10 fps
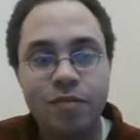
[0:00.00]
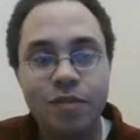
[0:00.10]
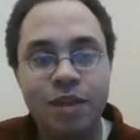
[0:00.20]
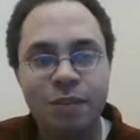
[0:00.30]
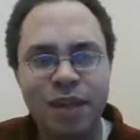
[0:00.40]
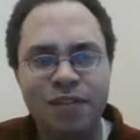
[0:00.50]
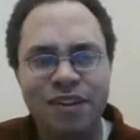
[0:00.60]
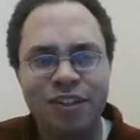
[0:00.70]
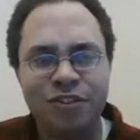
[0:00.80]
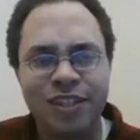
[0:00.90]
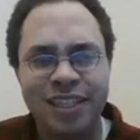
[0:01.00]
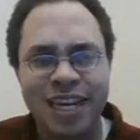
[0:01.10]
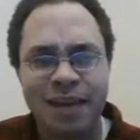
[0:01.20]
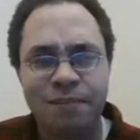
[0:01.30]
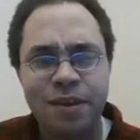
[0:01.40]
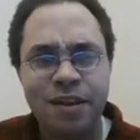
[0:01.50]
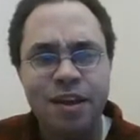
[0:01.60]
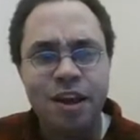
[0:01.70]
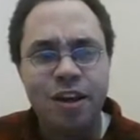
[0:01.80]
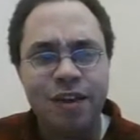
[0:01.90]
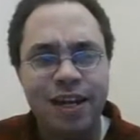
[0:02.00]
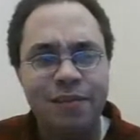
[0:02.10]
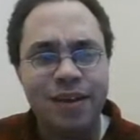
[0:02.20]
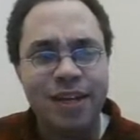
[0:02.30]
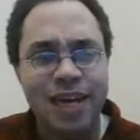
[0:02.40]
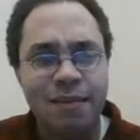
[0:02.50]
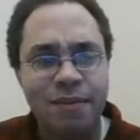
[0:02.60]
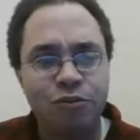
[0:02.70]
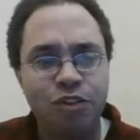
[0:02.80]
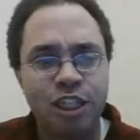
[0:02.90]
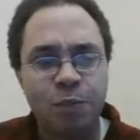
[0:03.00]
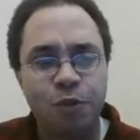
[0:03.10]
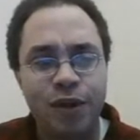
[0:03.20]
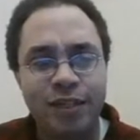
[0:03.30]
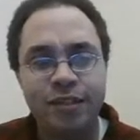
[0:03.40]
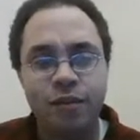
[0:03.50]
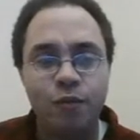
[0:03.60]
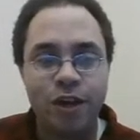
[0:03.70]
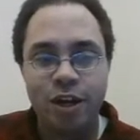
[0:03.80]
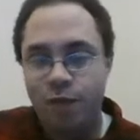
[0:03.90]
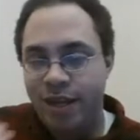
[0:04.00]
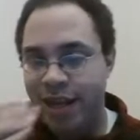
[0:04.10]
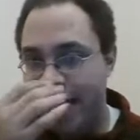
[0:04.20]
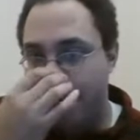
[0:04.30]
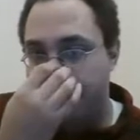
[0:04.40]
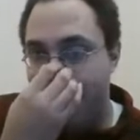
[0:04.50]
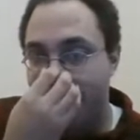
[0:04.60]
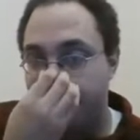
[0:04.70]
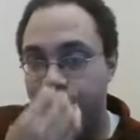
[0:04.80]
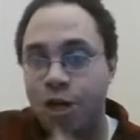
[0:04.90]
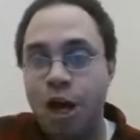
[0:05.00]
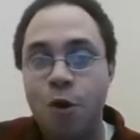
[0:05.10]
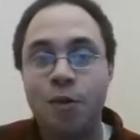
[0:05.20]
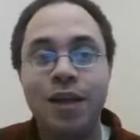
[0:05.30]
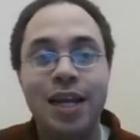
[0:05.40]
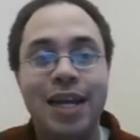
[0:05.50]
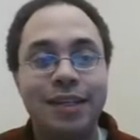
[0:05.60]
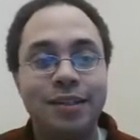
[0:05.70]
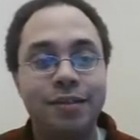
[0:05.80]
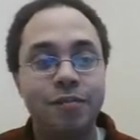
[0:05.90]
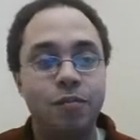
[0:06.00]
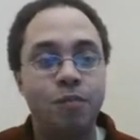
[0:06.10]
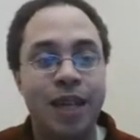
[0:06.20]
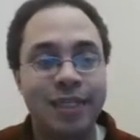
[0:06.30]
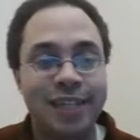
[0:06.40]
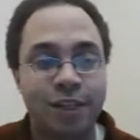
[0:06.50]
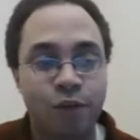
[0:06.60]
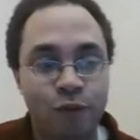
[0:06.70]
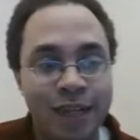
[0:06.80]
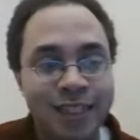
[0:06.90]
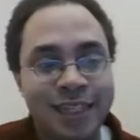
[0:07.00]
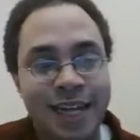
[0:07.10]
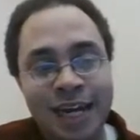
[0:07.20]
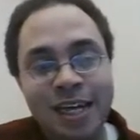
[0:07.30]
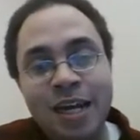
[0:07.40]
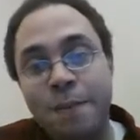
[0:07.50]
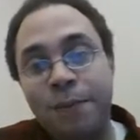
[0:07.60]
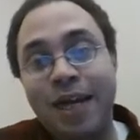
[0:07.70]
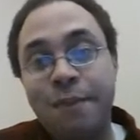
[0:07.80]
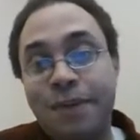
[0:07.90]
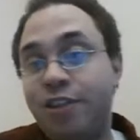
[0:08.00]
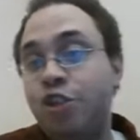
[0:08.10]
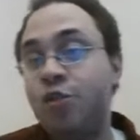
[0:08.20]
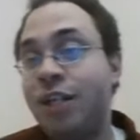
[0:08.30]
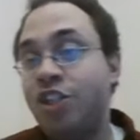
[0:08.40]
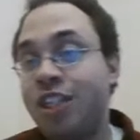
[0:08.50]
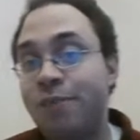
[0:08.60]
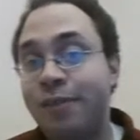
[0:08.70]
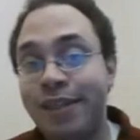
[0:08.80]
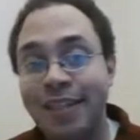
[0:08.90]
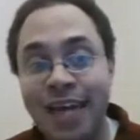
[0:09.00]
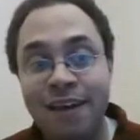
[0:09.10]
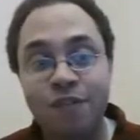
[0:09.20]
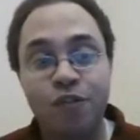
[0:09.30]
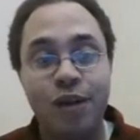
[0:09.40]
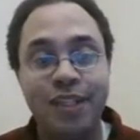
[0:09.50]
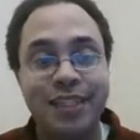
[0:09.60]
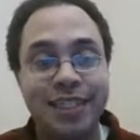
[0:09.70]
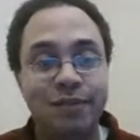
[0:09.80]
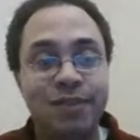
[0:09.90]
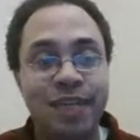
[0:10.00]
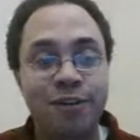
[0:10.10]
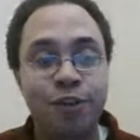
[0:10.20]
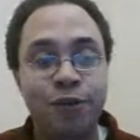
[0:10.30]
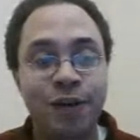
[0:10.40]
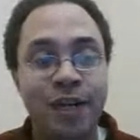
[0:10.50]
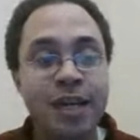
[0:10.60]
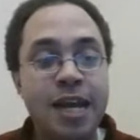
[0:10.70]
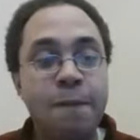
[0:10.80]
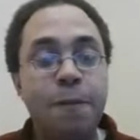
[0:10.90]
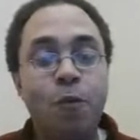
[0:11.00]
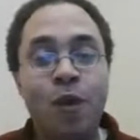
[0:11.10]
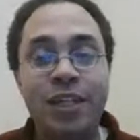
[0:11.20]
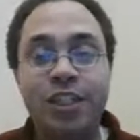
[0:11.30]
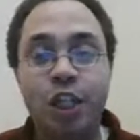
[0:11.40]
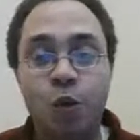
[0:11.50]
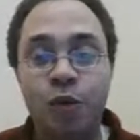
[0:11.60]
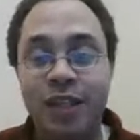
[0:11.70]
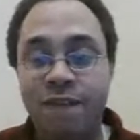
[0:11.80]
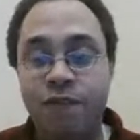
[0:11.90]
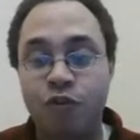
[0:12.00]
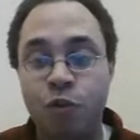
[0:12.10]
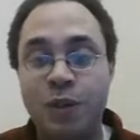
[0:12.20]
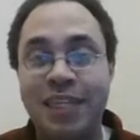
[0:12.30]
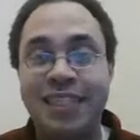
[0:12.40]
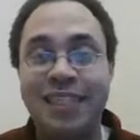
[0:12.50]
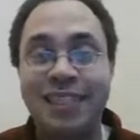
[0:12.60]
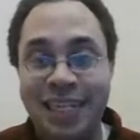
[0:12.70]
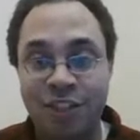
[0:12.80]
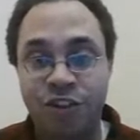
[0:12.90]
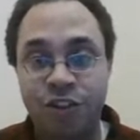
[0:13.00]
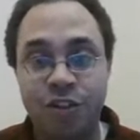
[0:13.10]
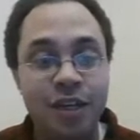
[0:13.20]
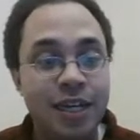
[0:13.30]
They played a very interesting game. All right, and we came up to this point where we had a possible ko, and black's got the right side, black made a two white shape on the left, white's got some territory, but white's lower left group is in danger.